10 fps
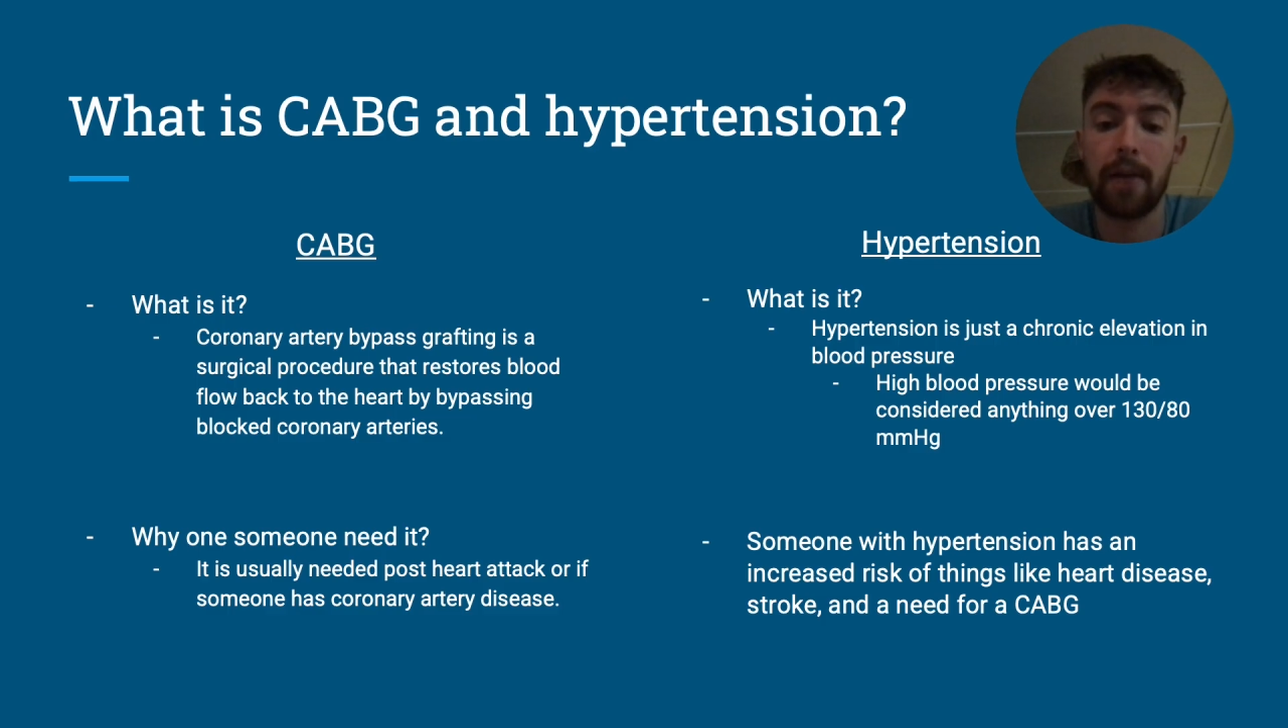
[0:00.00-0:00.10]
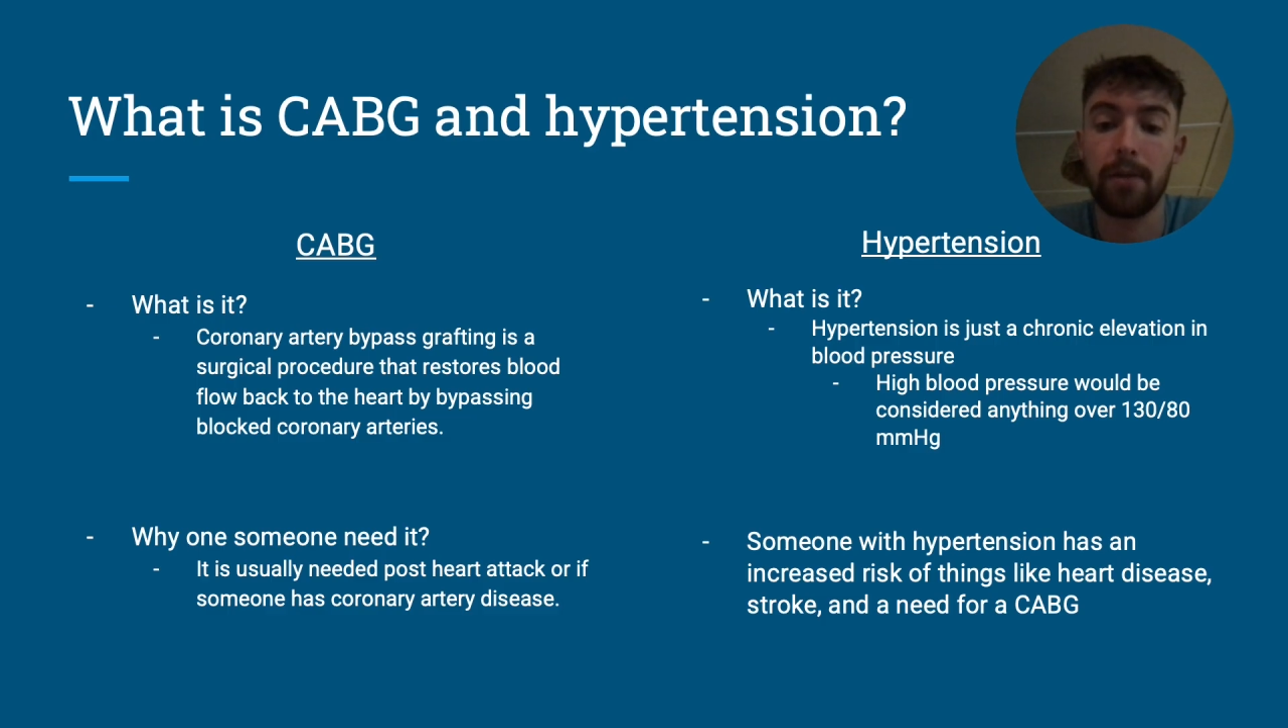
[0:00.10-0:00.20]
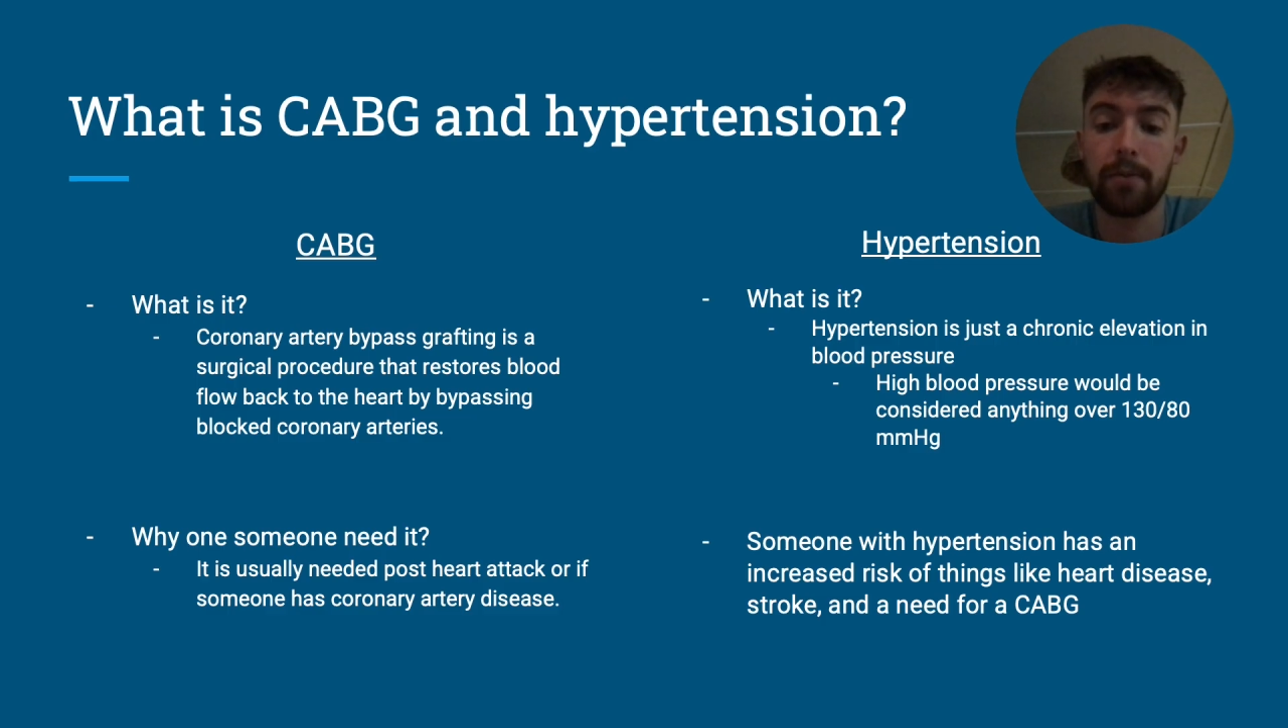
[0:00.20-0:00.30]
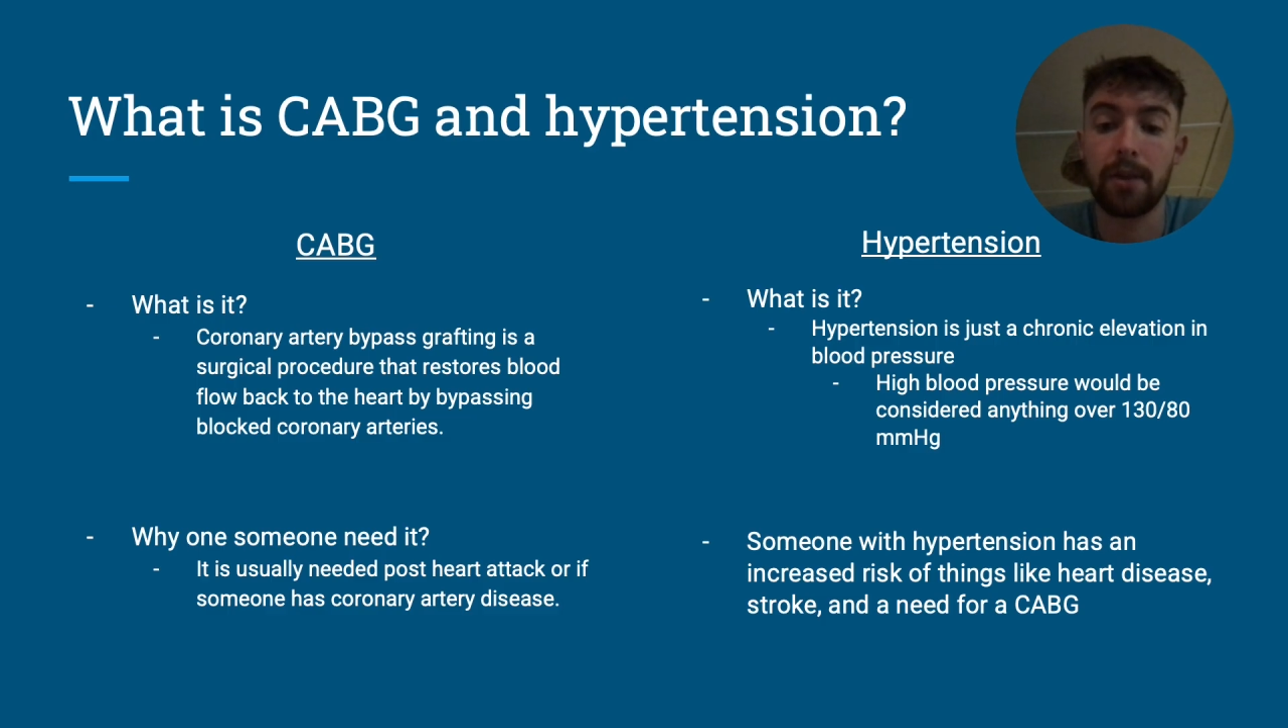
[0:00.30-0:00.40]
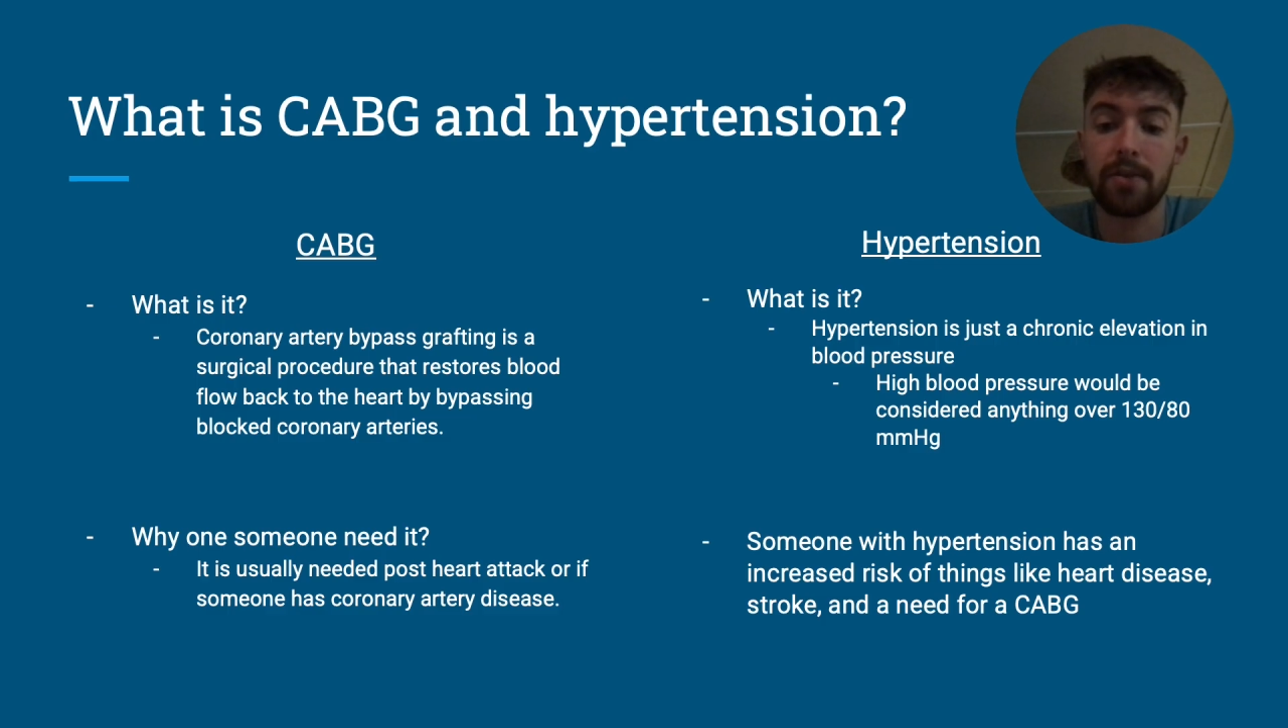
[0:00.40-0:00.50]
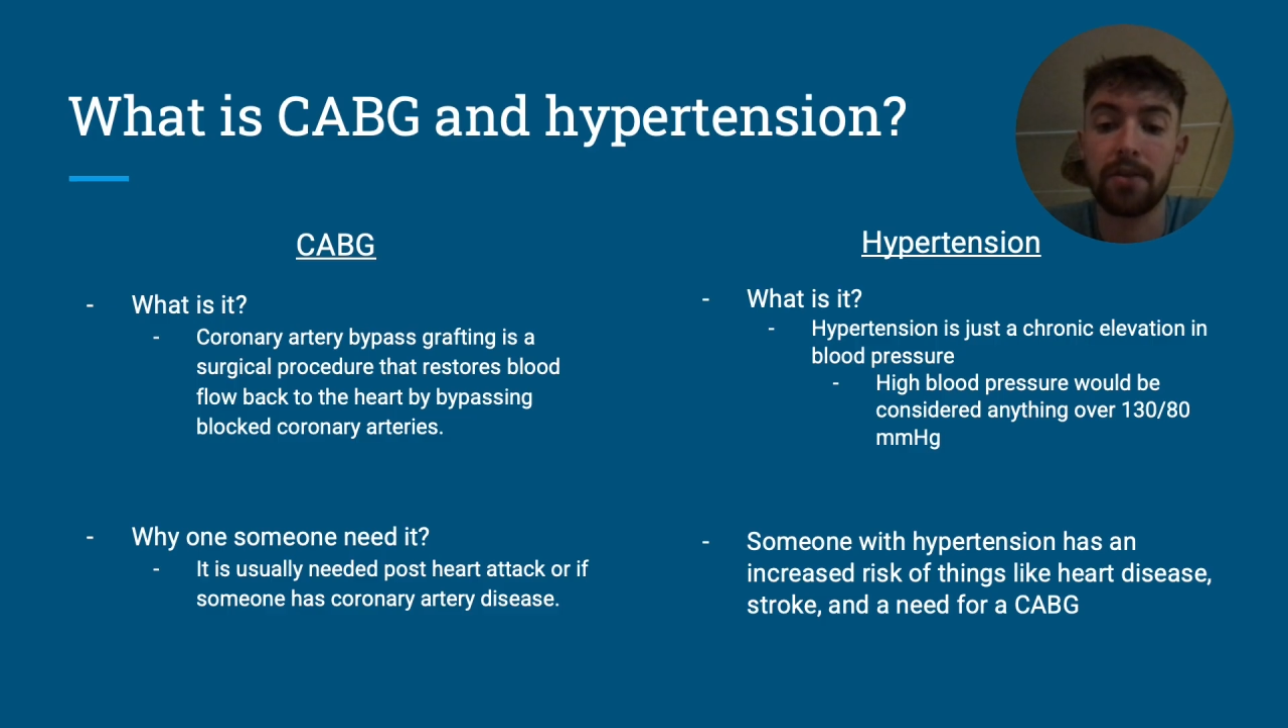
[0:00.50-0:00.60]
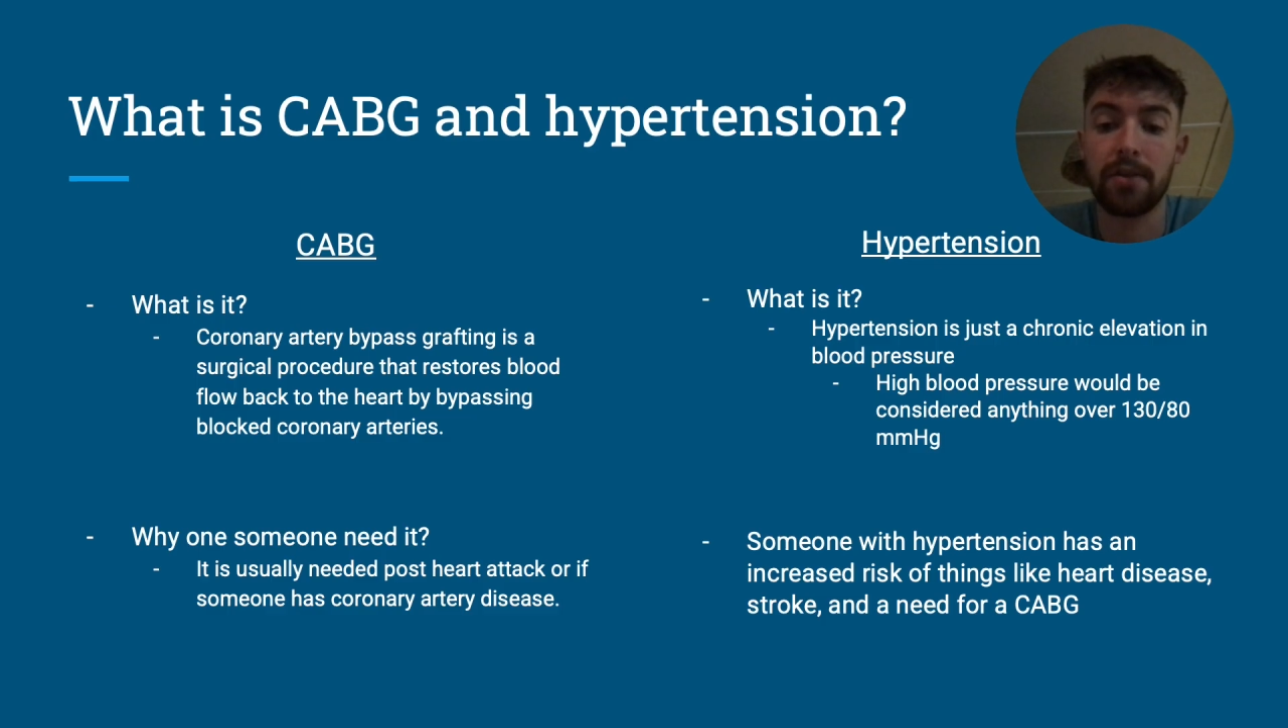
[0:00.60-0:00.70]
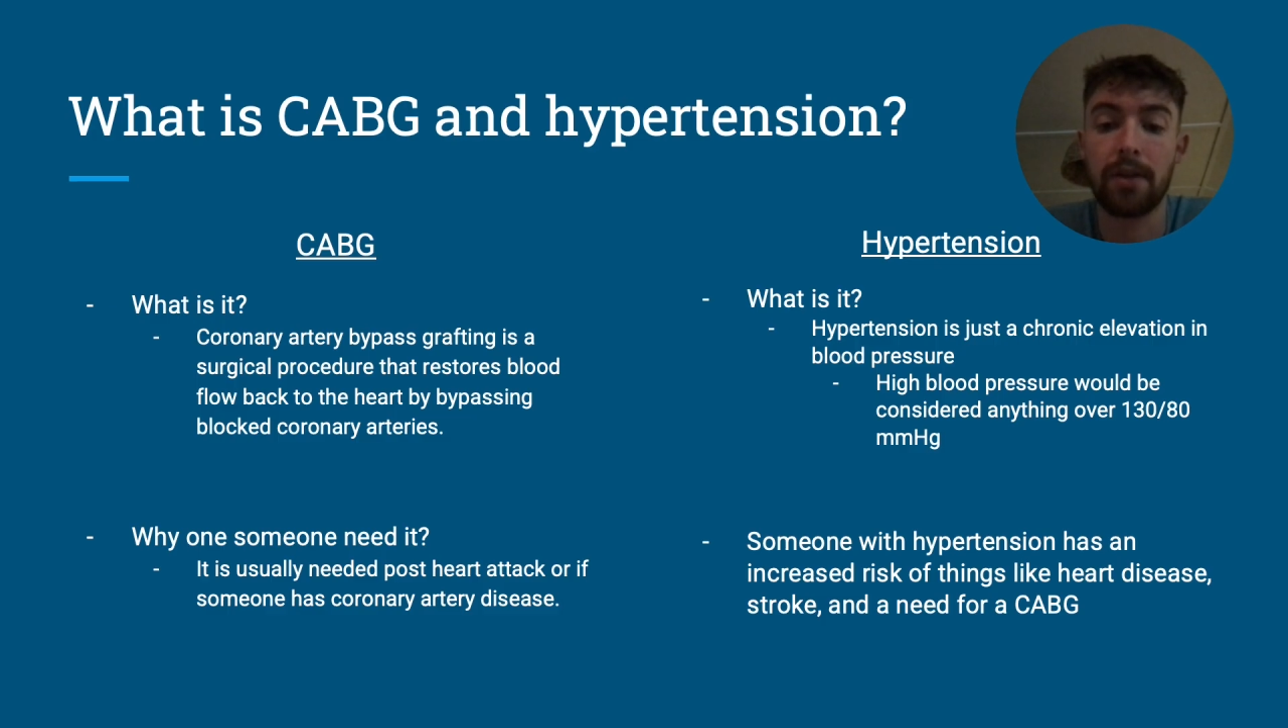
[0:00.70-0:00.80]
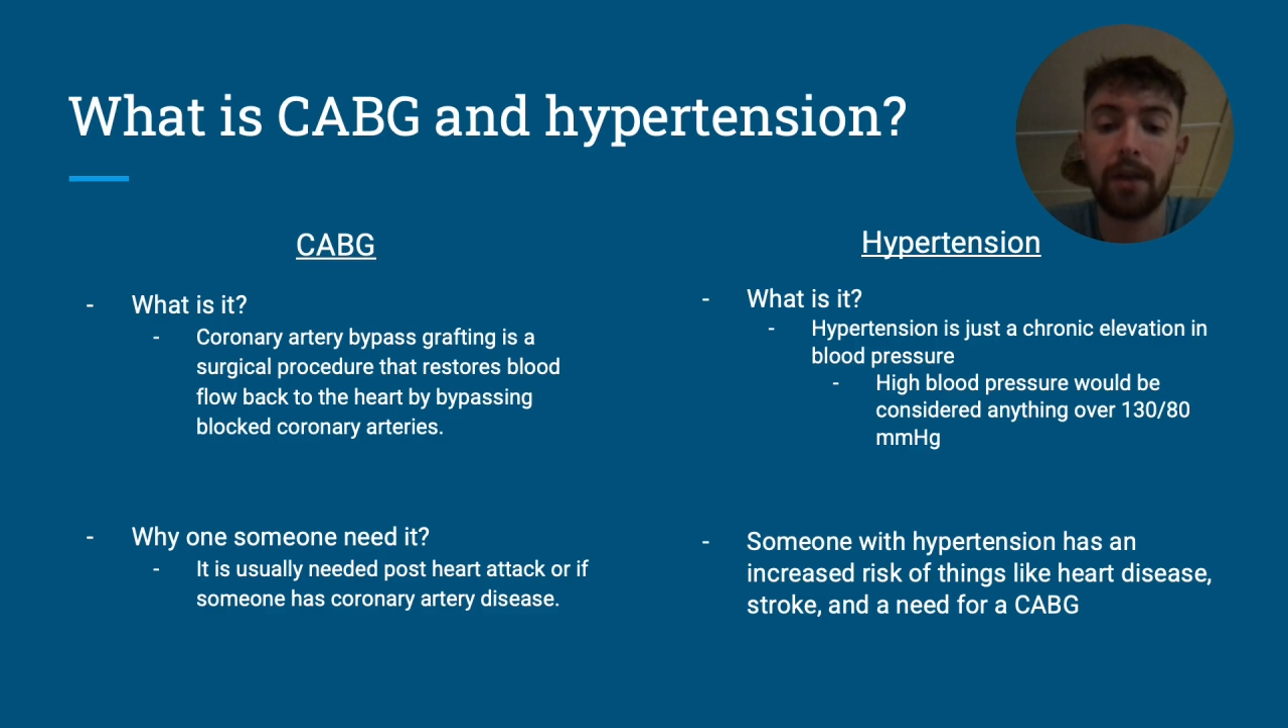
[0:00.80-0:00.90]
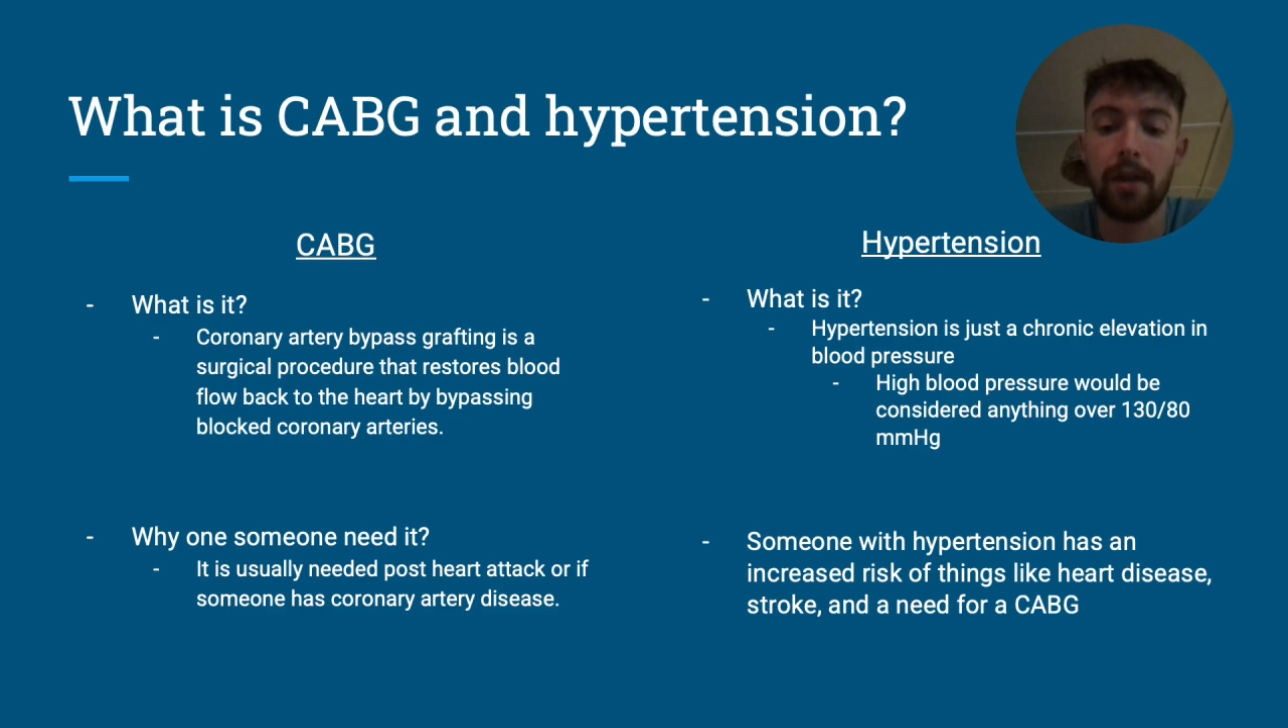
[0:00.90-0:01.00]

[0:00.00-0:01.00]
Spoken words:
blood pressure.